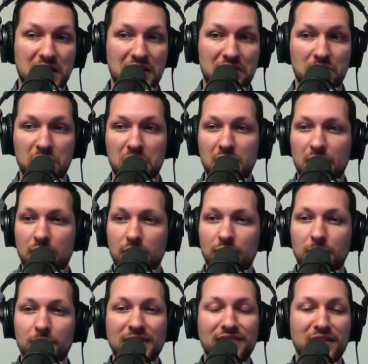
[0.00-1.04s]
and there's
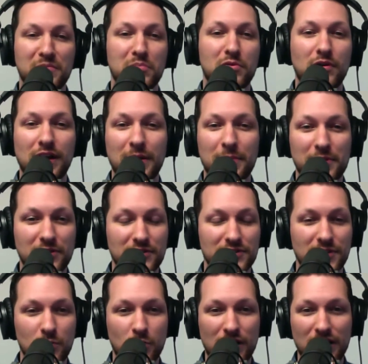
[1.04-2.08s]
a missing parameter
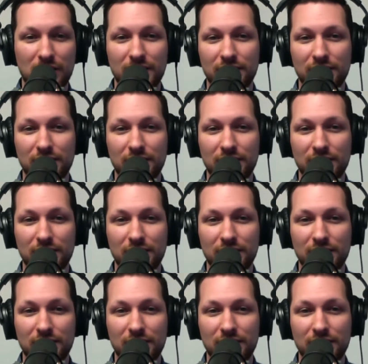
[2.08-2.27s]
somewhere